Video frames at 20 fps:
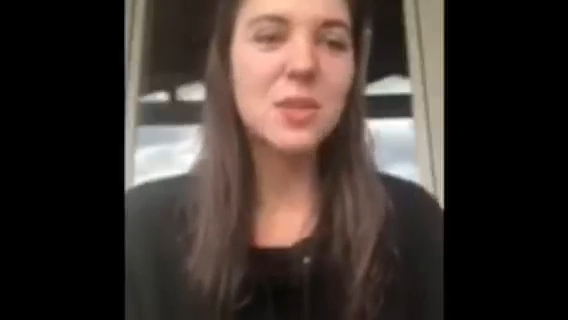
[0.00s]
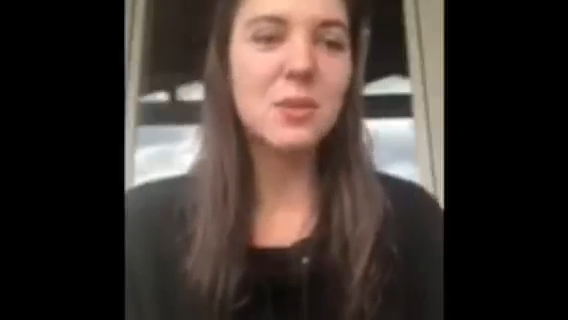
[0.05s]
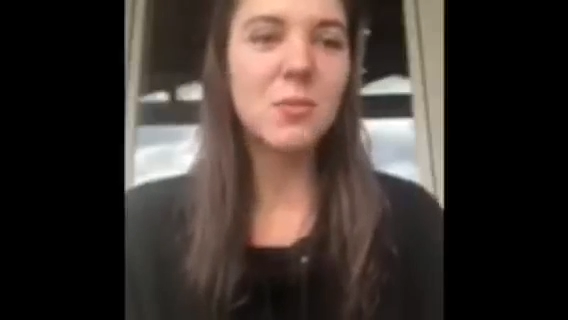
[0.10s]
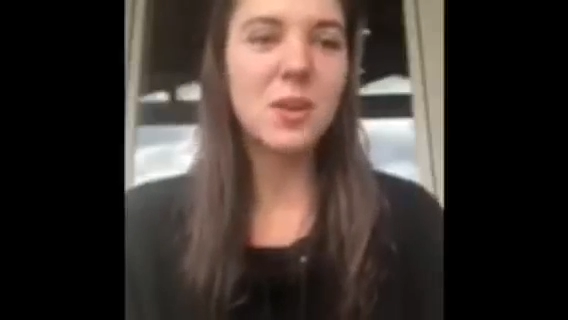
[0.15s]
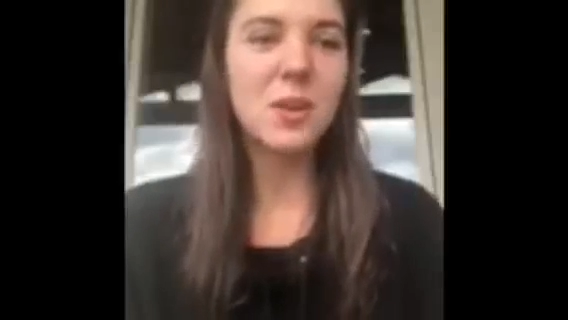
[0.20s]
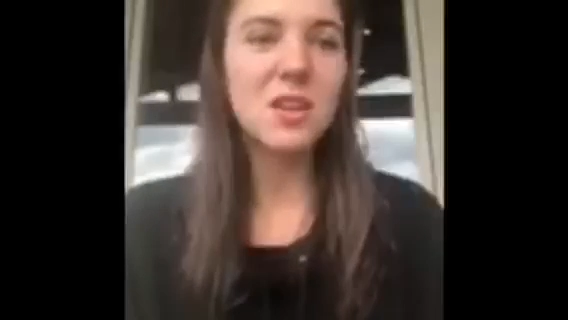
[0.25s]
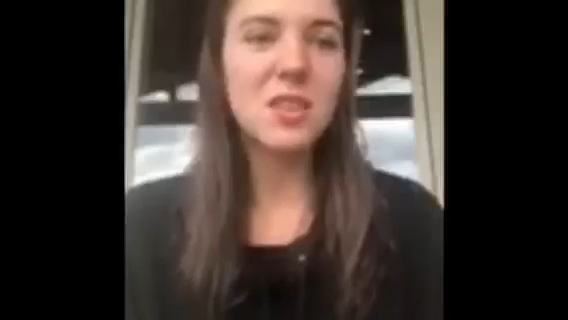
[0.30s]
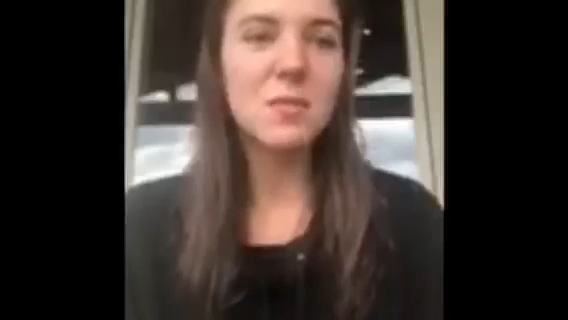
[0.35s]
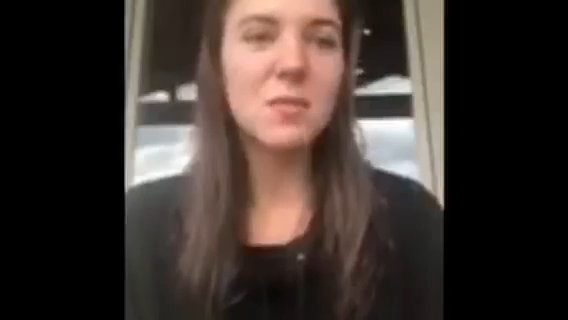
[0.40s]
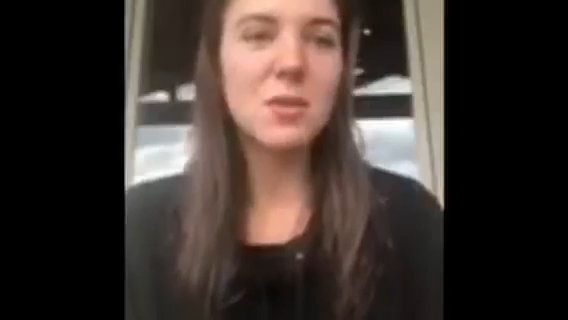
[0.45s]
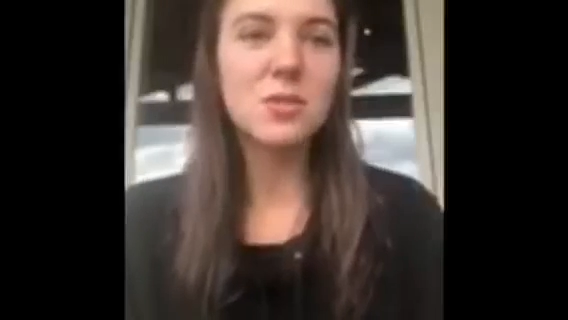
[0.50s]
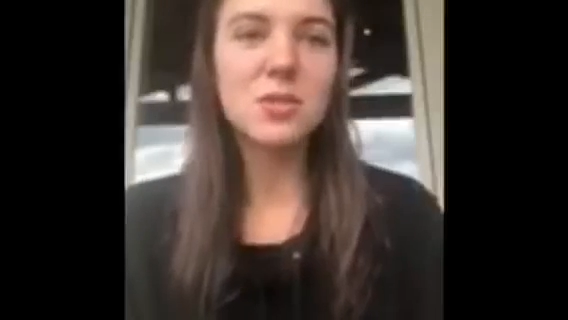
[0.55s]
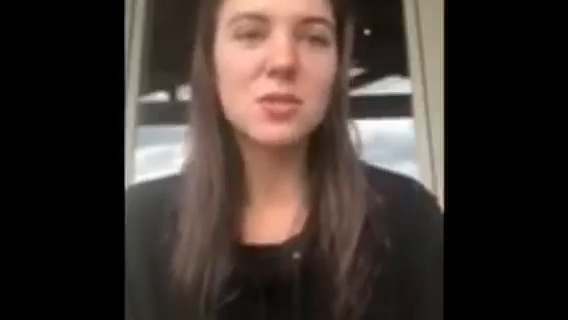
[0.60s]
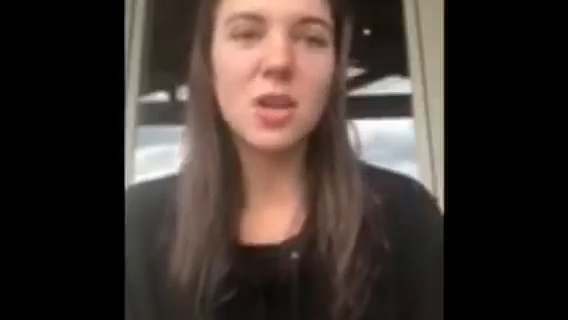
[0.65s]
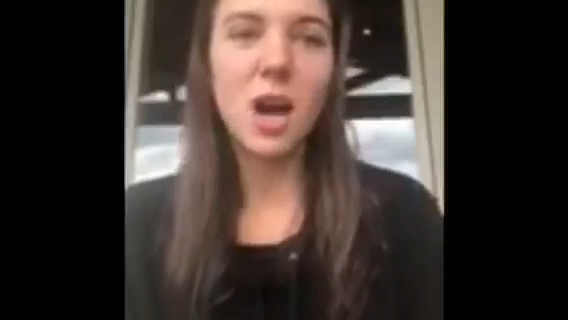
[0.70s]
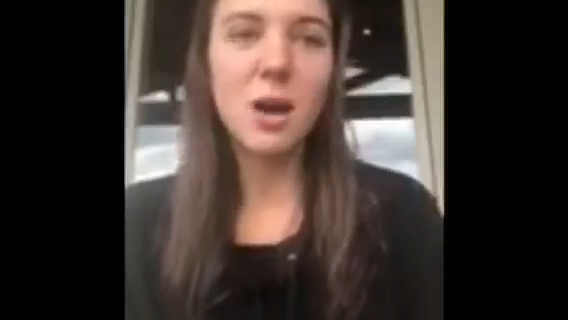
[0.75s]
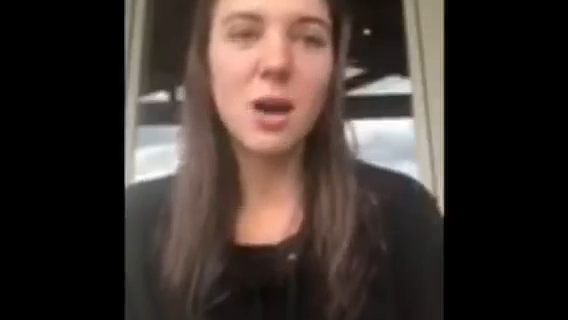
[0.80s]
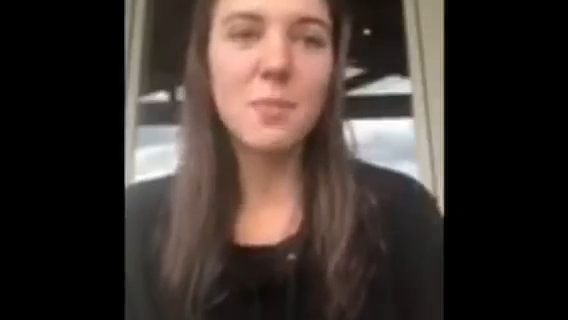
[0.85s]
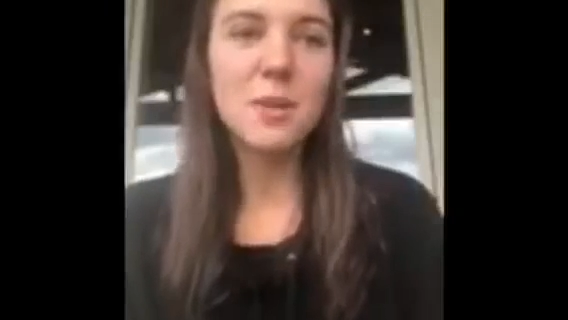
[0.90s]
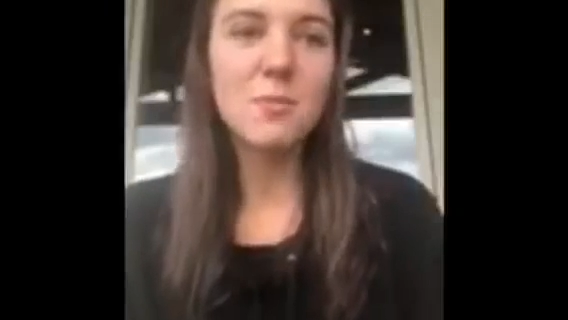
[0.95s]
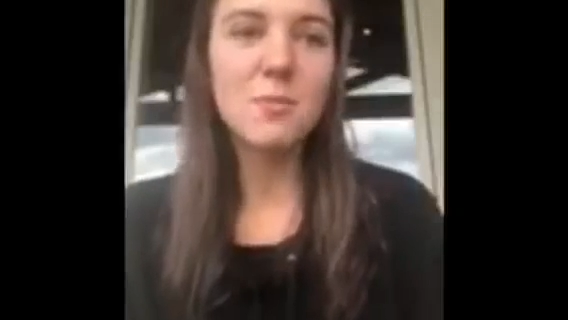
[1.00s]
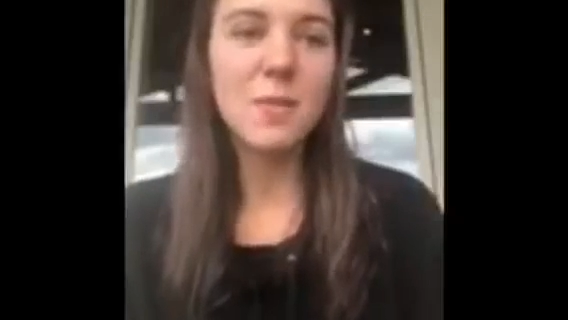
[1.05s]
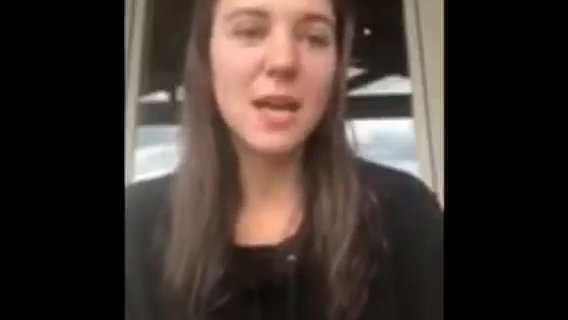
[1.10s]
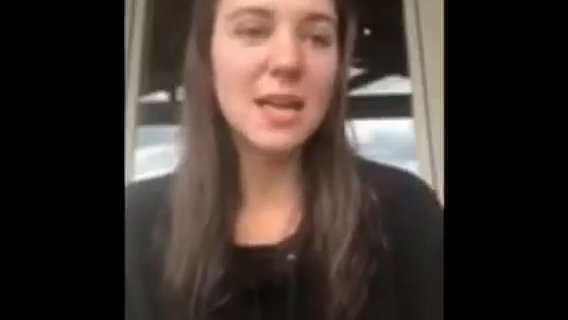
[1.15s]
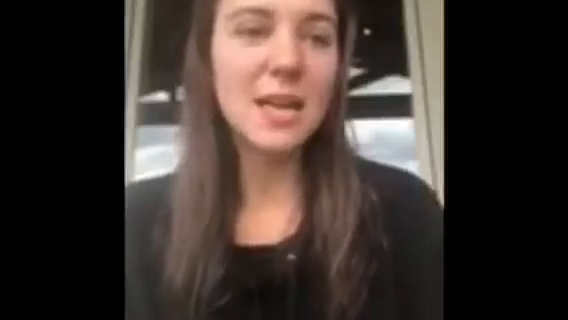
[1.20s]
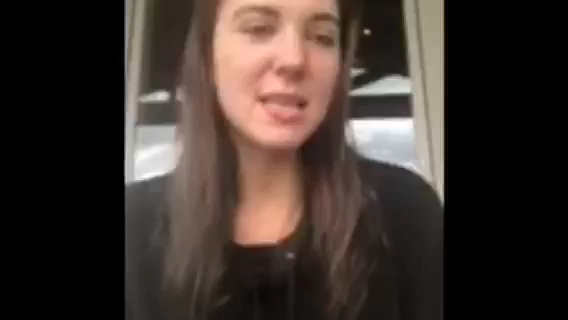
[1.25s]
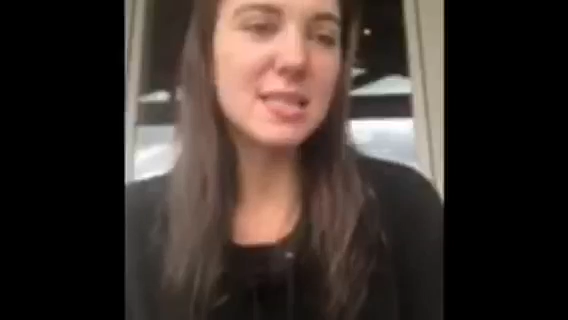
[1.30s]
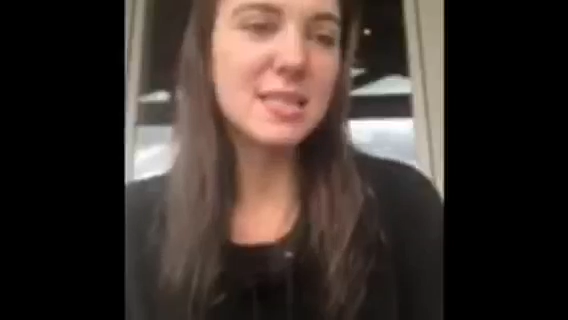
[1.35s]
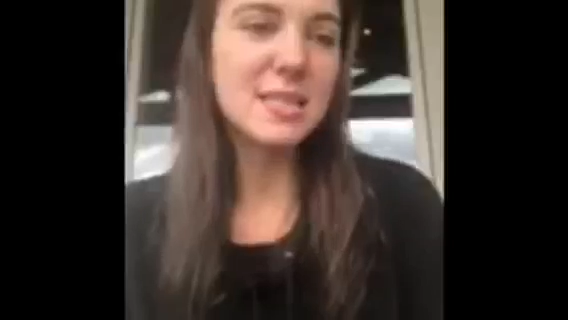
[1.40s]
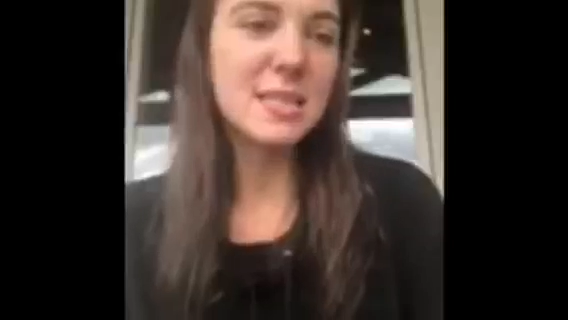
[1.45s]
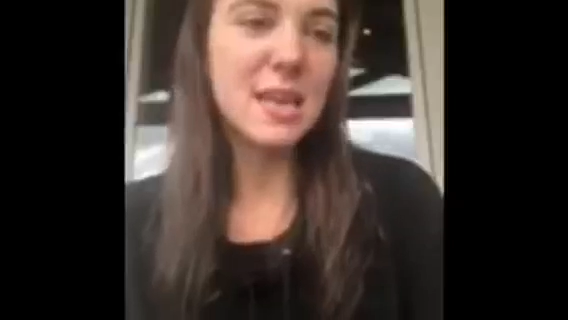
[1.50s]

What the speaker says: One of the most common ways